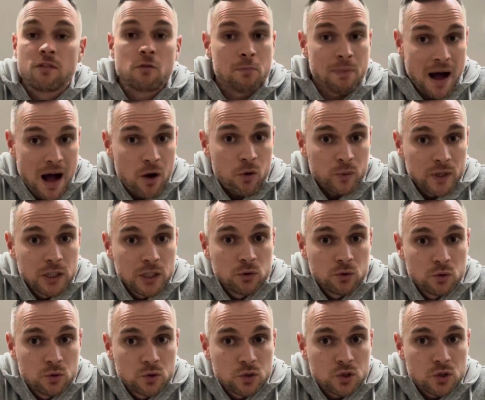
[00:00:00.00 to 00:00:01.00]
pound we
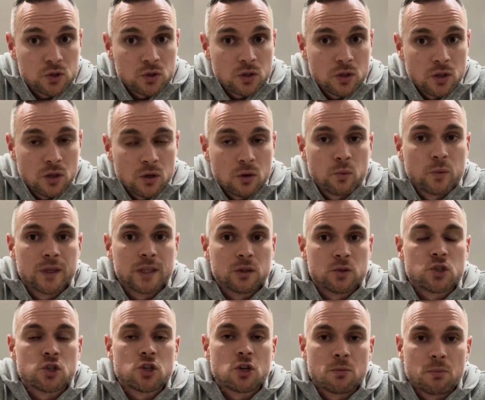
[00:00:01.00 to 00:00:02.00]
lose,
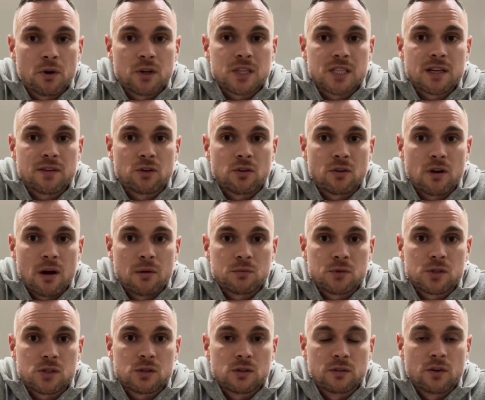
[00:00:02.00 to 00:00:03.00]
2.7
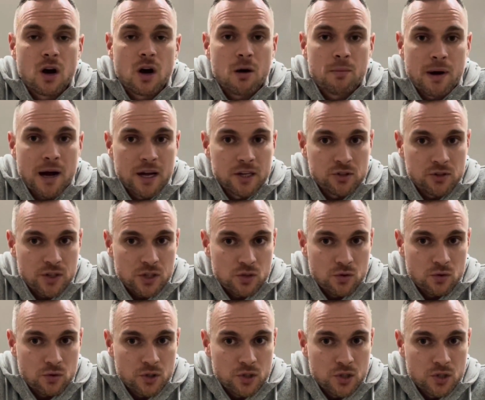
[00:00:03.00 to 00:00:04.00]
grams of carbohydrate
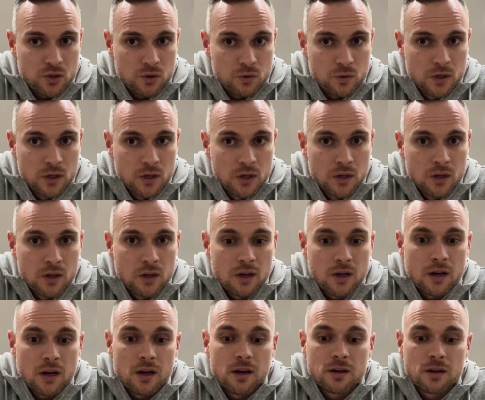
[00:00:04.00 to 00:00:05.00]
storage too.
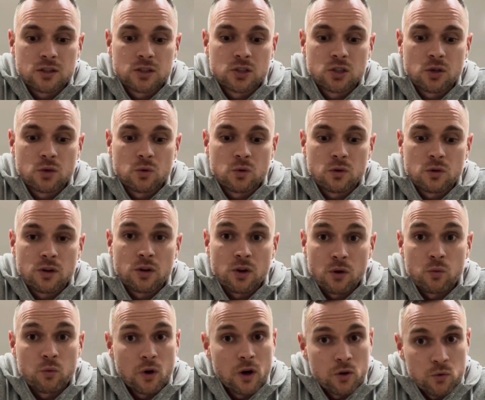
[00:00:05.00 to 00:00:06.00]

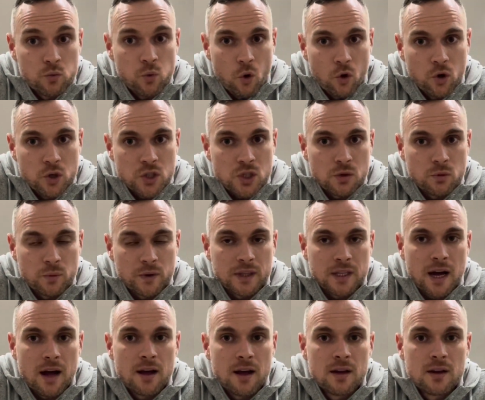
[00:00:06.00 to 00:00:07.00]
And water with
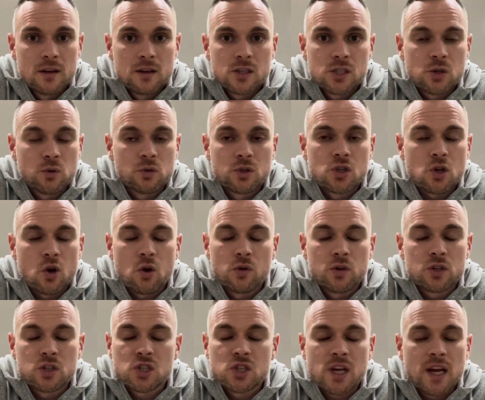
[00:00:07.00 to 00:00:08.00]
that. So
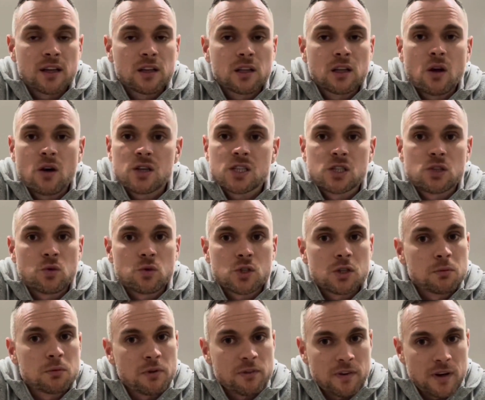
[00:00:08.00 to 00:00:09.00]
the scale loss is always
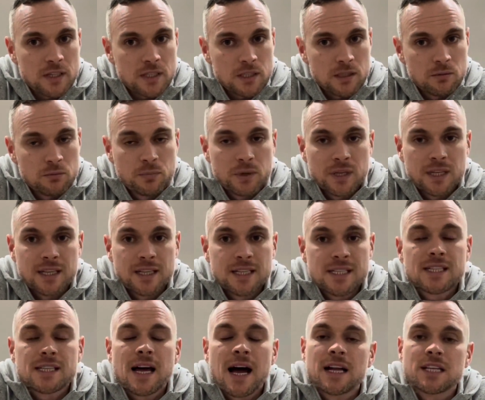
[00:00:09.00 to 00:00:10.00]
going to be faster, but it
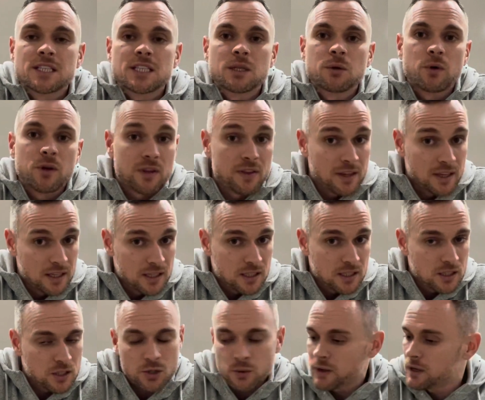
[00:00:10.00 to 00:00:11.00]
isn't actually what you think it
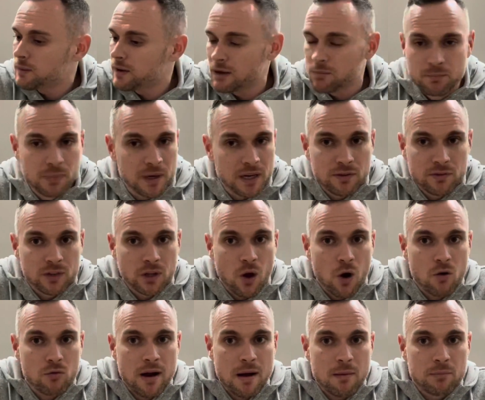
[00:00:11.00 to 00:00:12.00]
is. So anyway, a bit of a
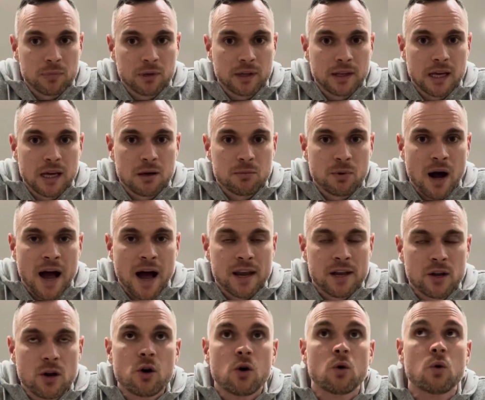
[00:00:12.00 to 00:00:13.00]
long ramble here, but I
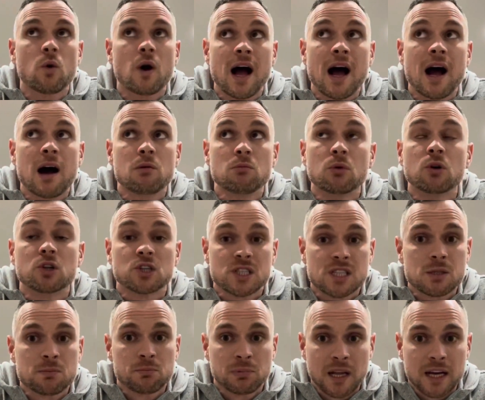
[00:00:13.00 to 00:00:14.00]
know how much
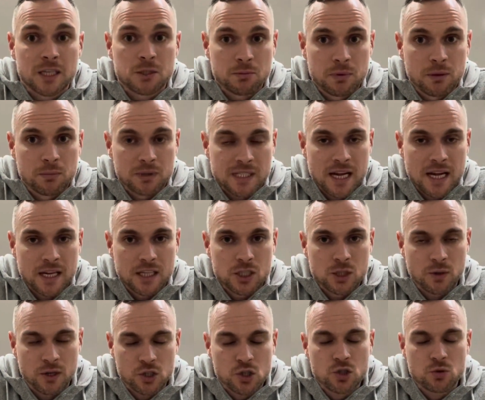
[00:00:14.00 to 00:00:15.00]
this blags people's heads.
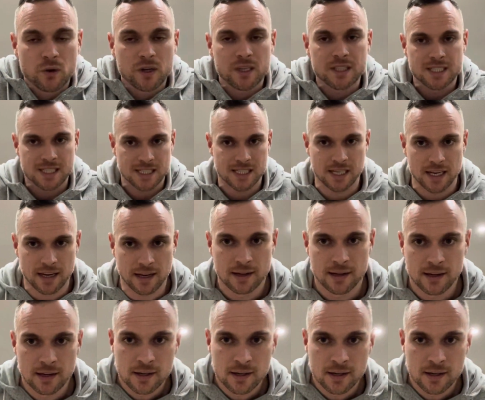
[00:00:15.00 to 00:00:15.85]
So I just wanted to say,